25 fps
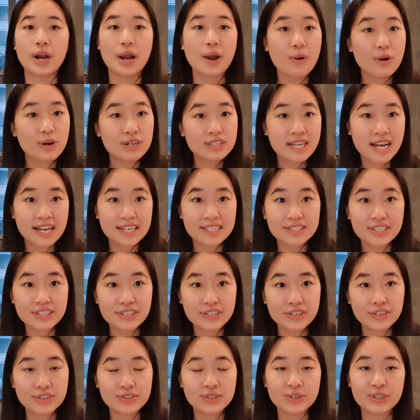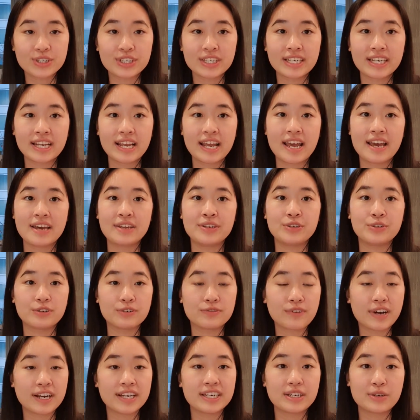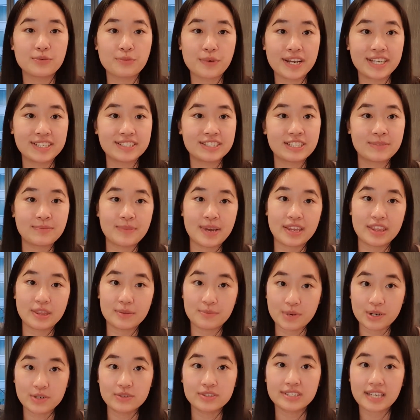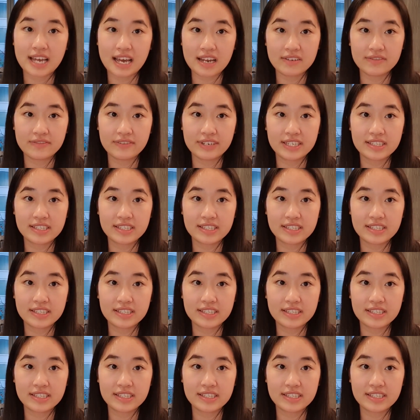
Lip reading: prioritizing your learning and you are finding ways to make the most out of